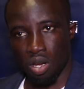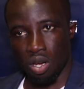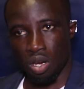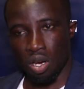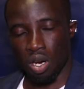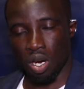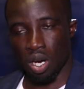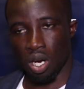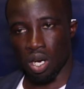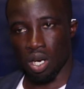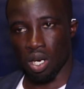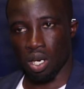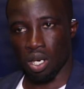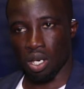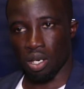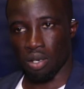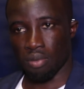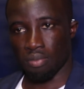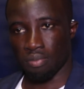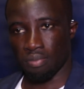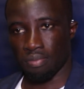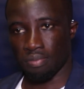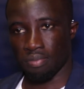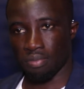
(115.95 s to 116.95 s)

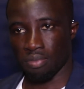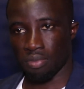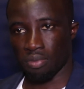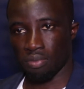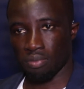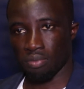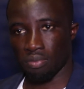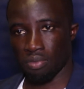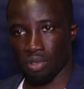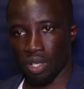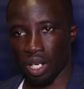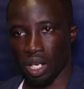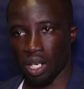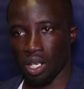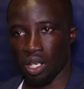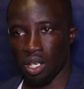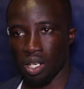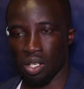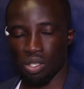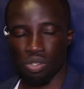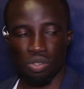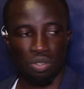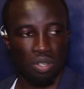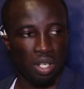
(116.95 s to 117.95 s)
Got the
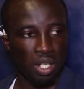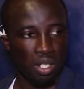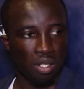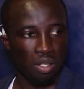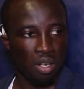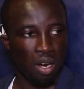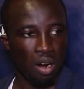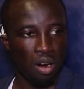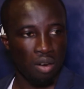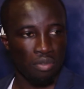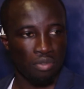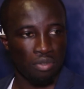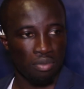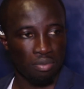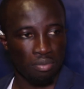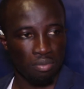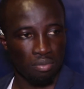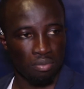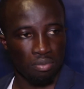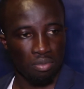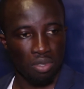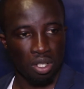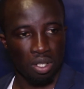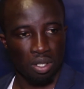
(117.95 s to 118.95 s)
next 2 days
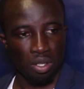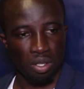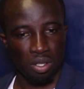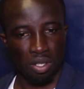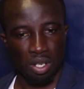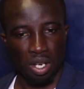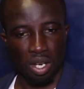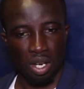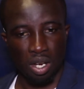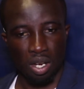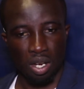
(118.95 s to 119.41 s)
off. Just